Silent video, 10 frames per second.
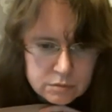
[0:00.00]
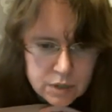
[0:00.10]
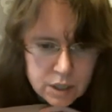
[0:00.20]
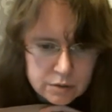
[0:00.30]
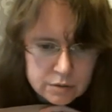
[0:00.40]

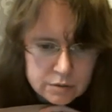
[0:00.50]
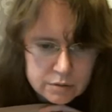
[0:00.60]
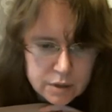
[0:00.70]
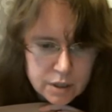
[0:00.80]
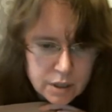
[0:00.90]
hang on,
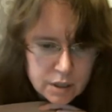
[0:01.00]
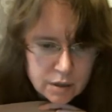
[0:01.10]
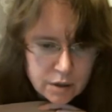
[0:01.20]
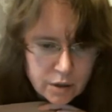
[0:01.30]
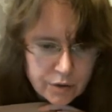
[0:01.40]

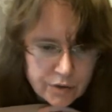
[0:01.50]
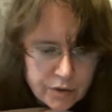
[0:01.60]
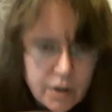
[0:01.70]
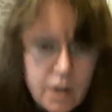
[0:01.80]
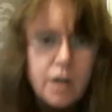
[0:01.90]
got lost.
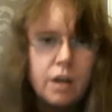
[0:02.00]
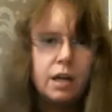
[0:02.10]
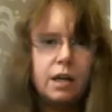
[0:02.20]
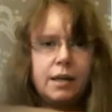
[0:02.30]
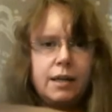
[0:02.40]

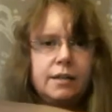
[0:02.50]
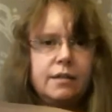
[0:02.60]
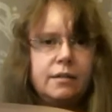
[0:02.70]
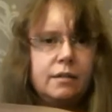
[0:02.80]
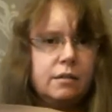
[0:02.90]

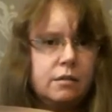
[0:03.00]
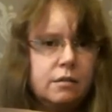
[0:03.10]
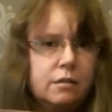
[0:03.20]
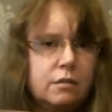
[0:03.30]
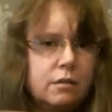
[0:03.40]
It's
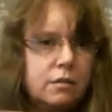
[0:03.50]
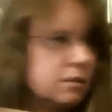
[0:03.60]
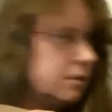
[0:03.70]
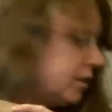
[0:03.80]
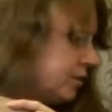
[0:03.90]

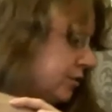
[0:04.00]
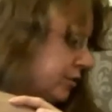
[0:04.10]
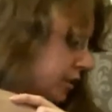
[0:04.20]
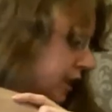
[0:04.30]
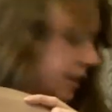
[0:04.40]
Stone
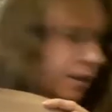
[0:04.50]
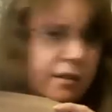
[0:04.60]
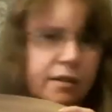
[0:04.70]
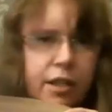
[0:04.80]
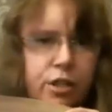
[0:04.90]
Street
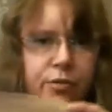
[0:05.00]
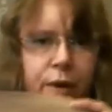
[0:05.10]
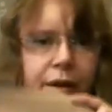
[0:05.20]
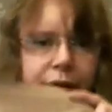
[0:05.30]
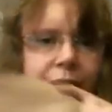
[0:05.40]
Stitch
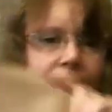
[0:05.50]
Works, I